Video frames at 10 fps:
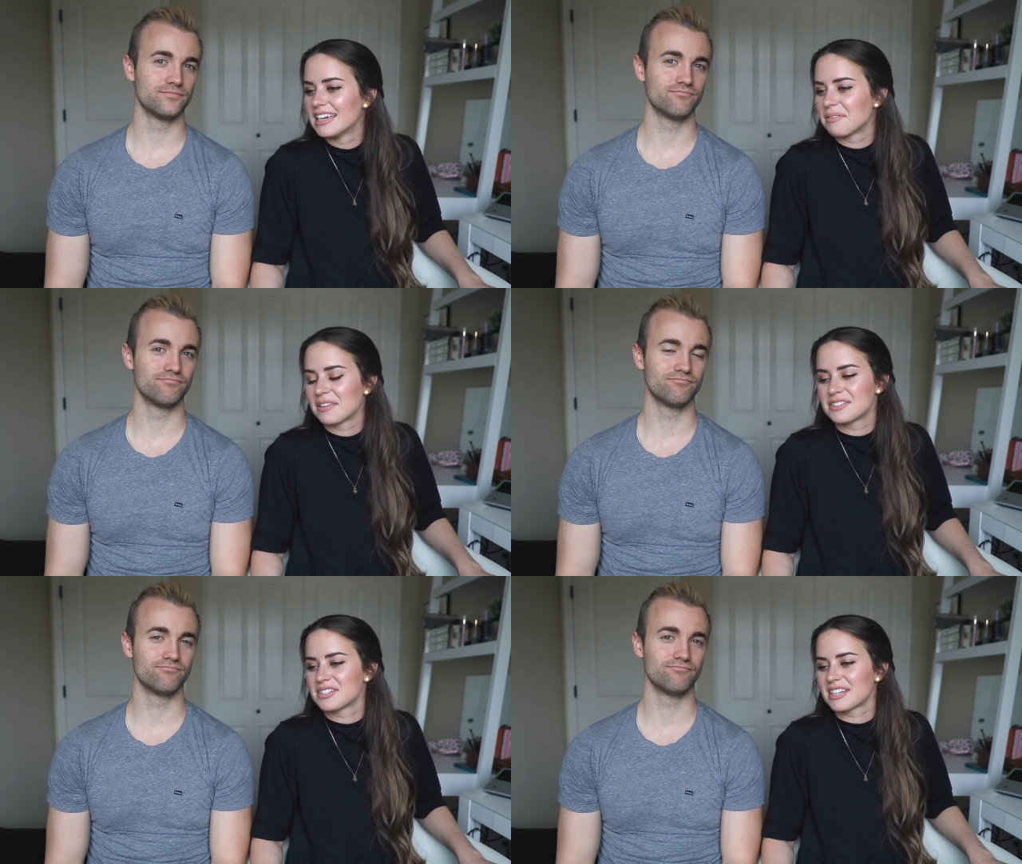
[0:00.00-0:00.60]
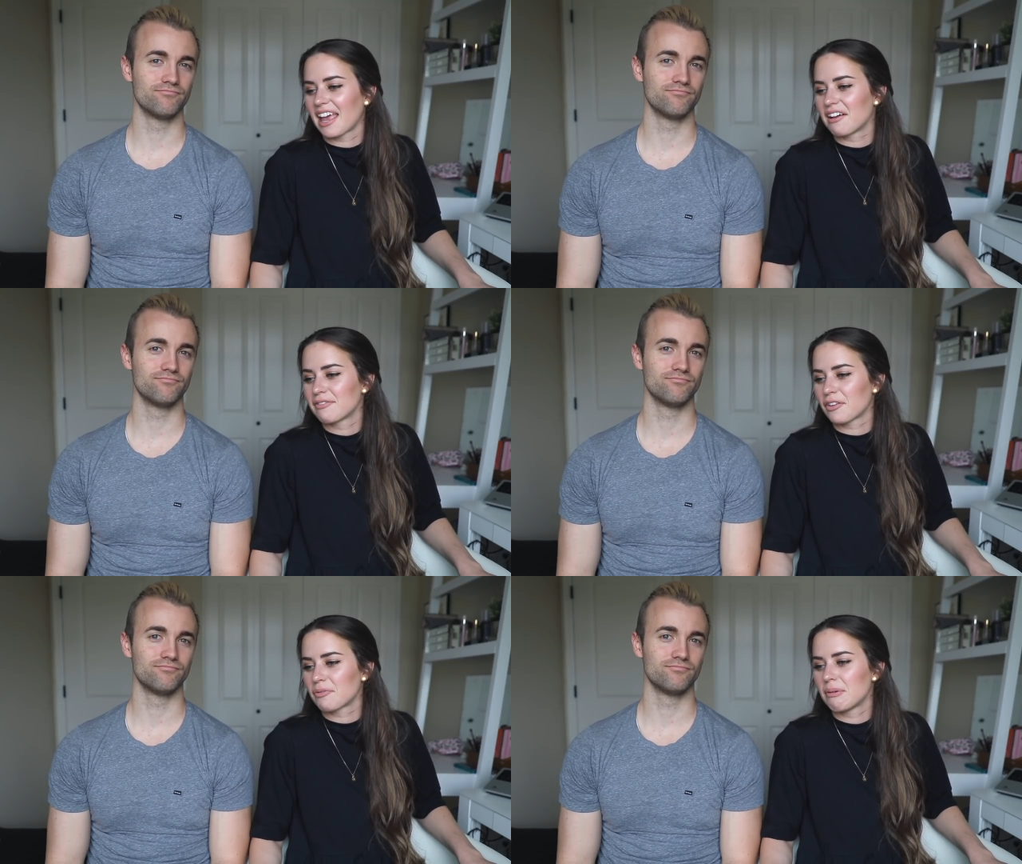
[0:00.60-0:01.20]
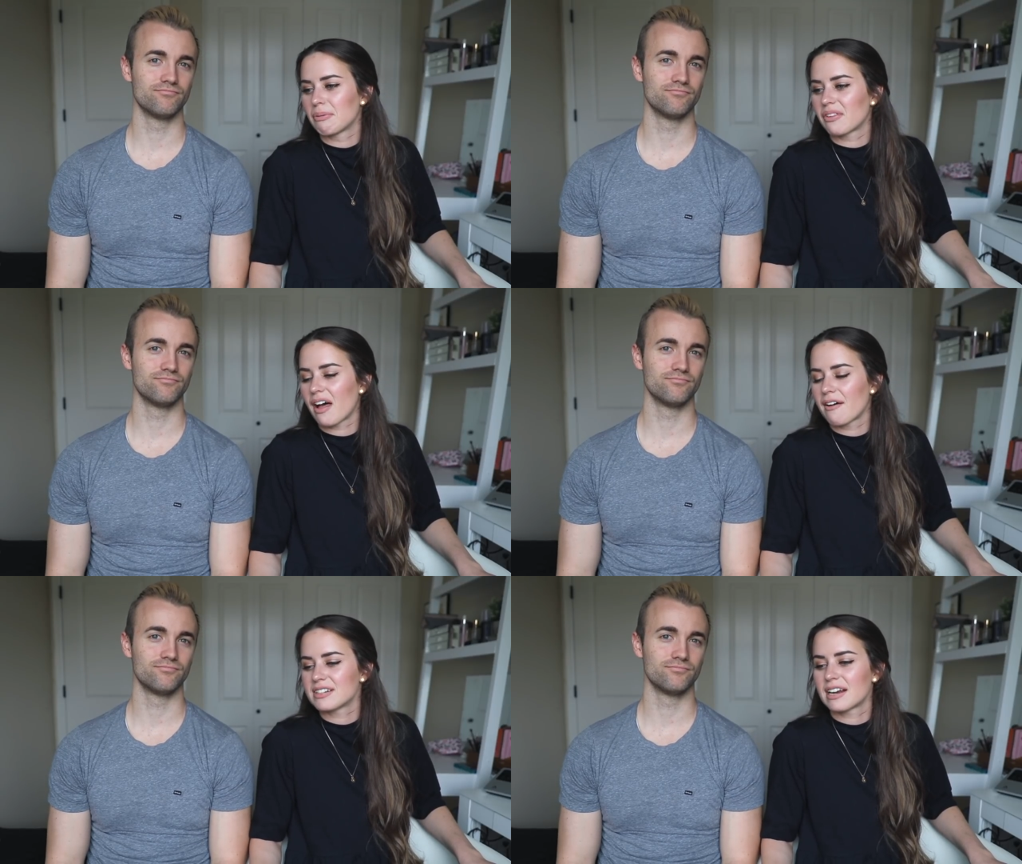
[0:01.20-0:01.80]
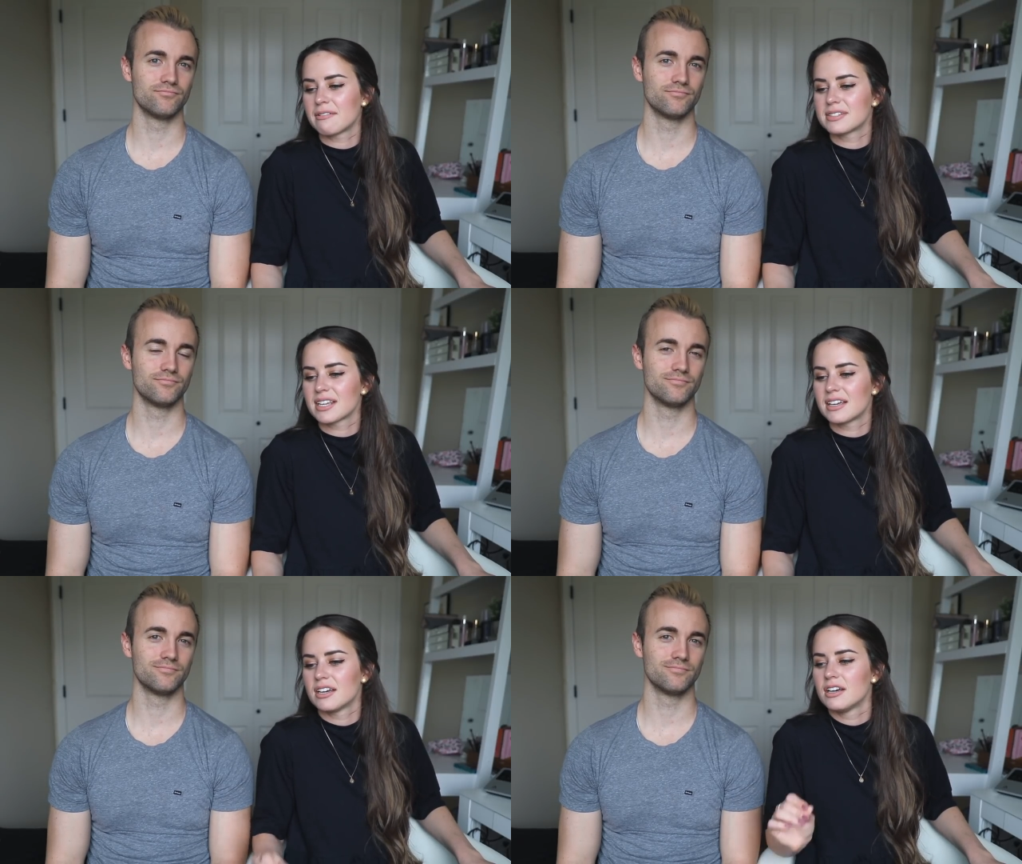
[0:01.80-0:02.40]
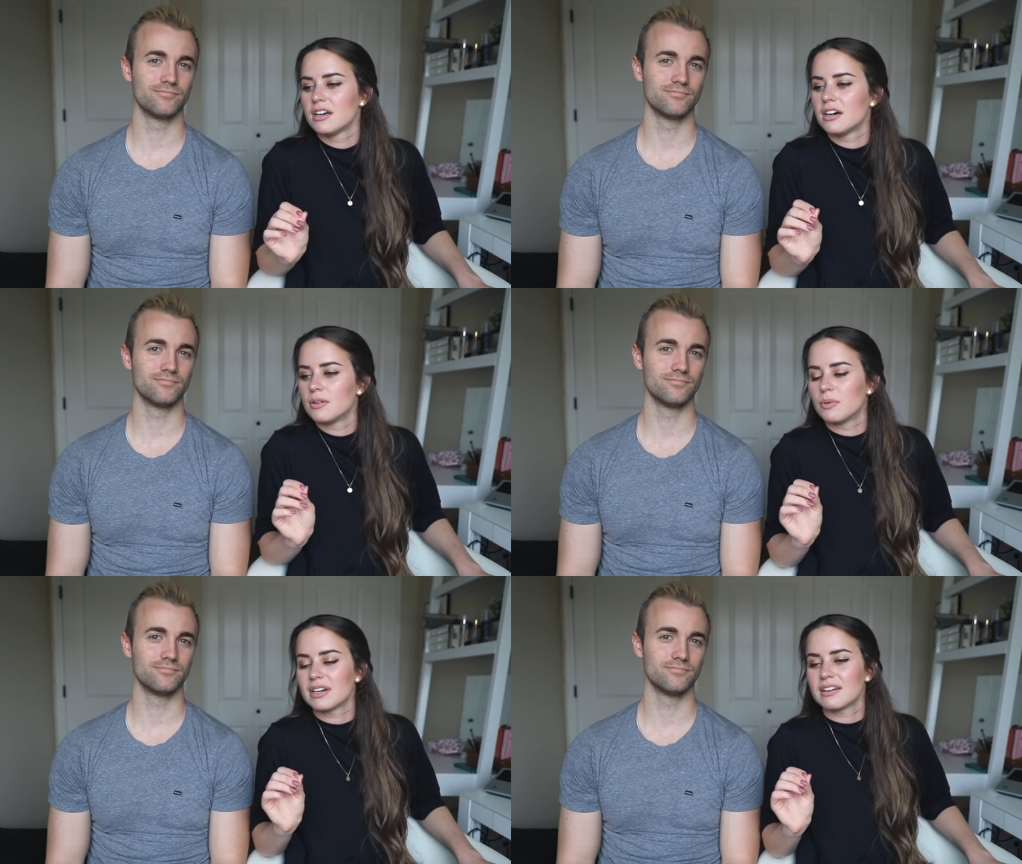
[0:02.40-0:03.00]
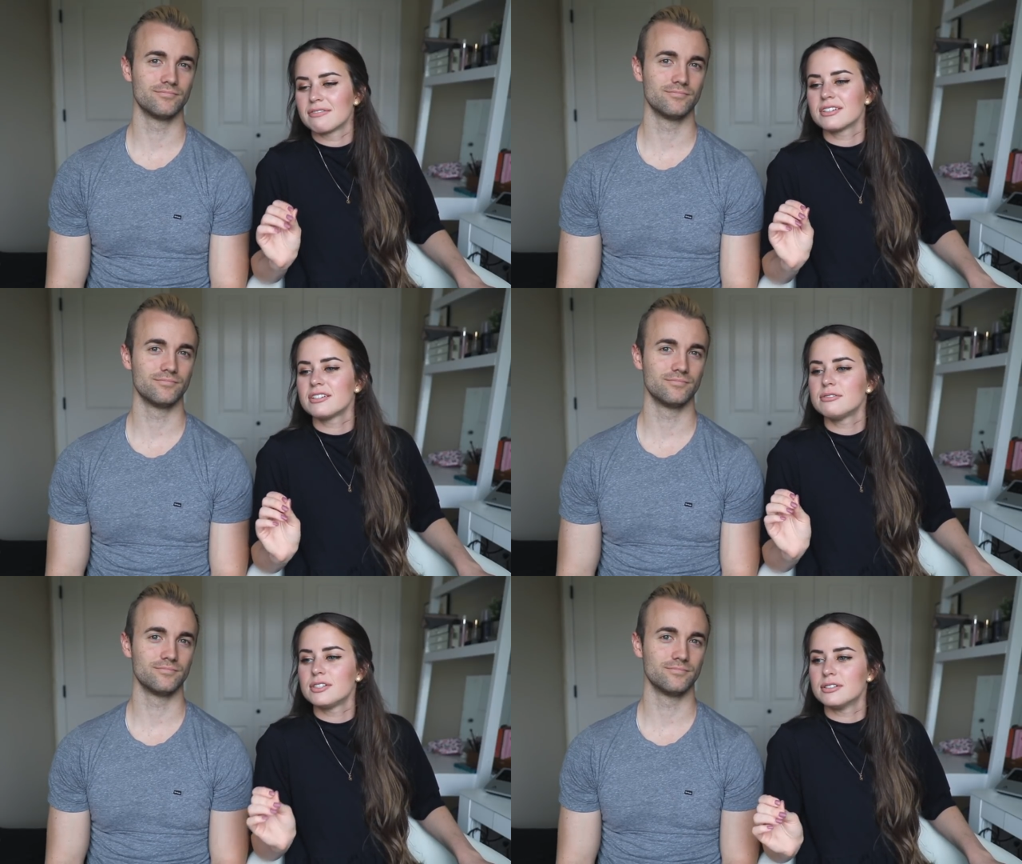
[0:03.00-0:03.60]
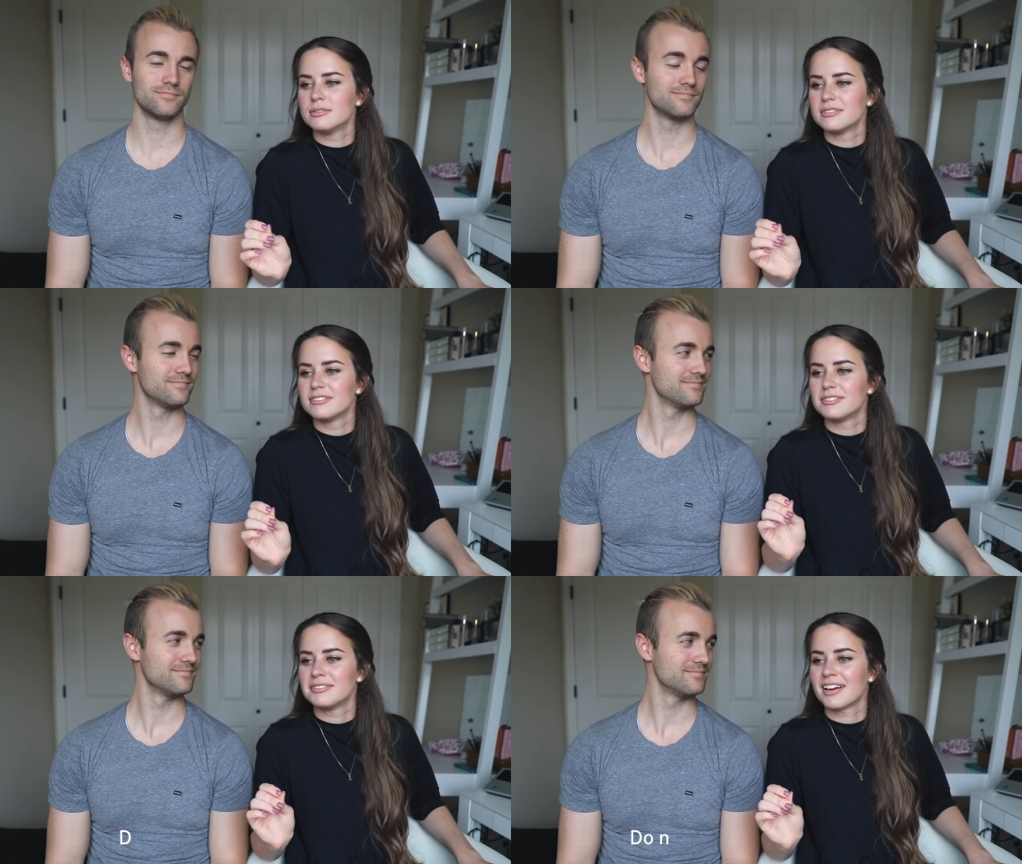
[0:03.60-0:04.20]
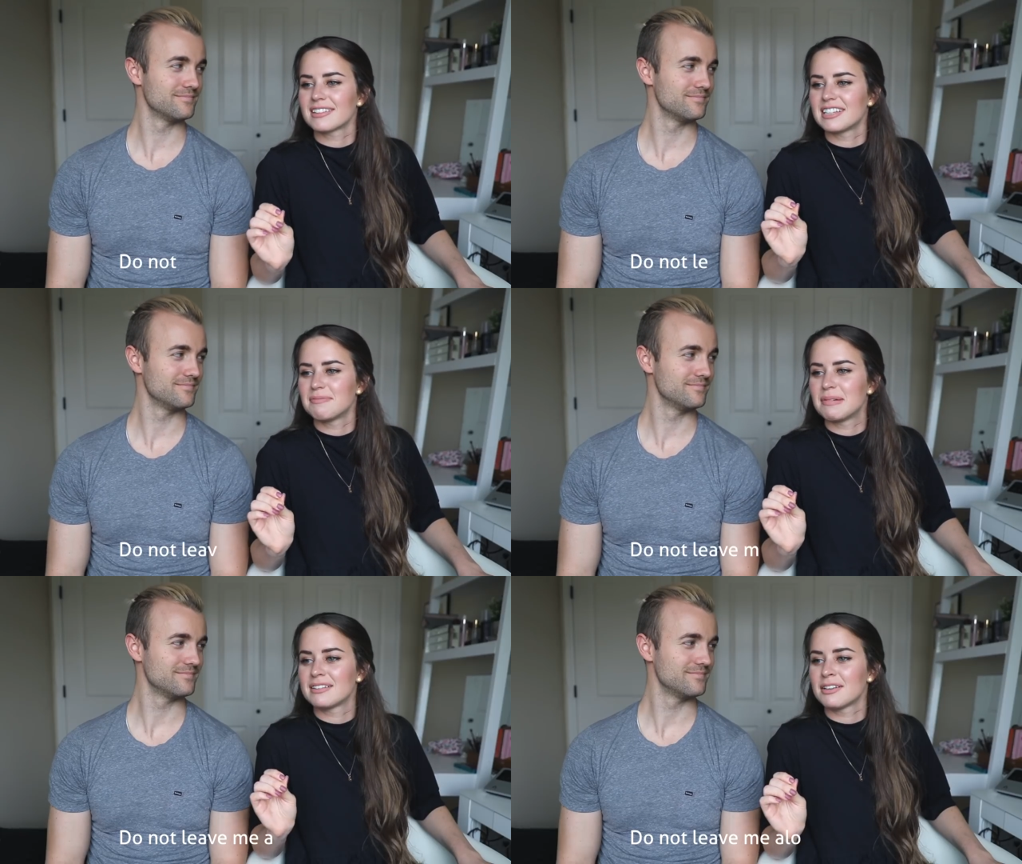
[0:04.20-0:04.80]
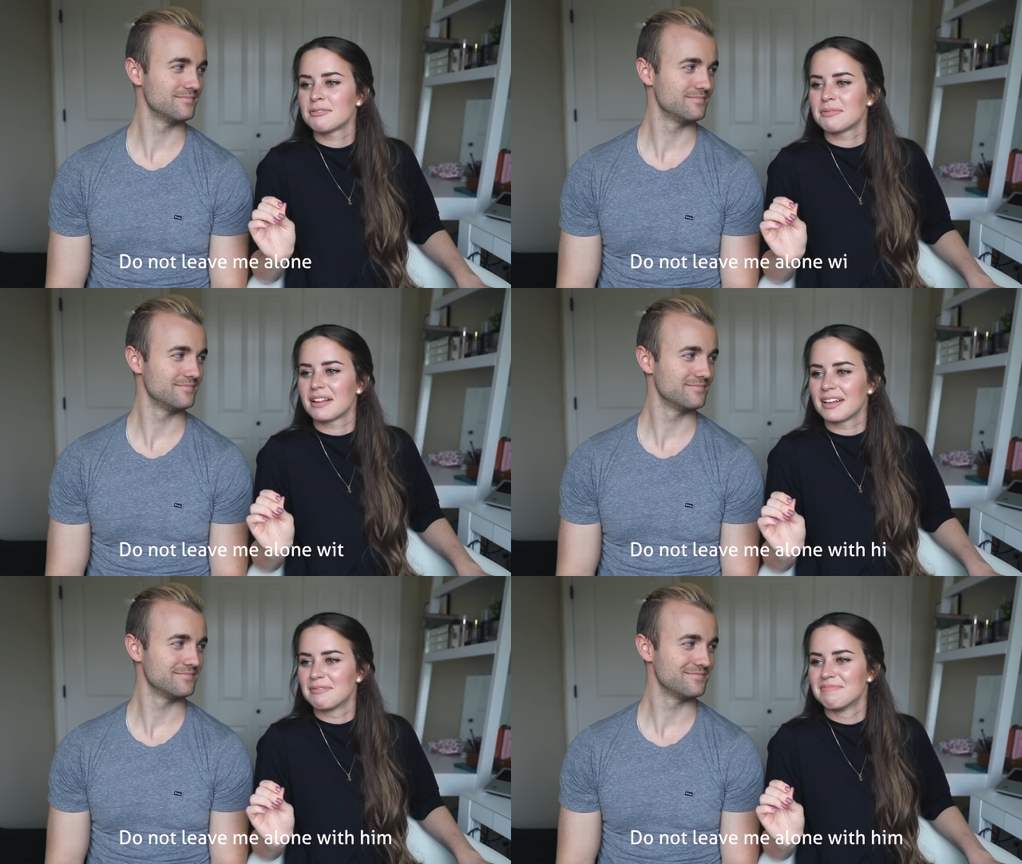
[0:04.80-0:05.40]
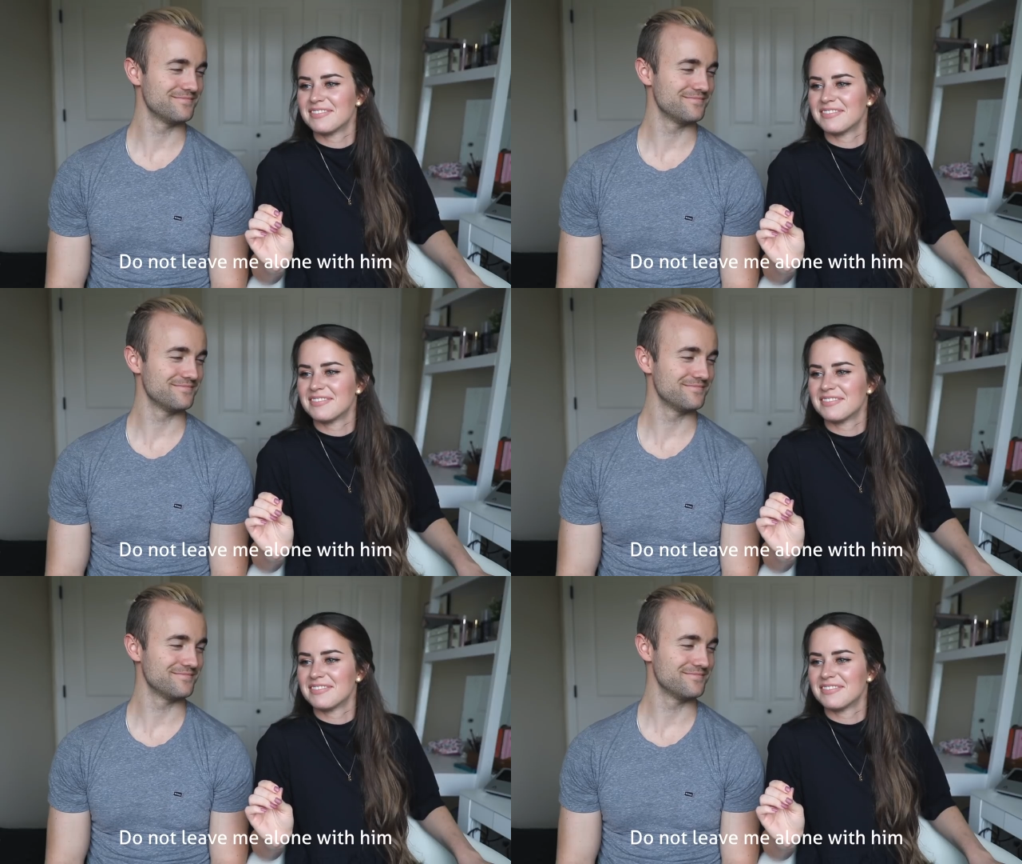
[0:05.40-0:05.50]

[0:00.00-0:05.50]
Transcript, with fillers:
Speaker 1: when there's just a handful of people left, and I was like. Whatever you do, do not leave me alone with him.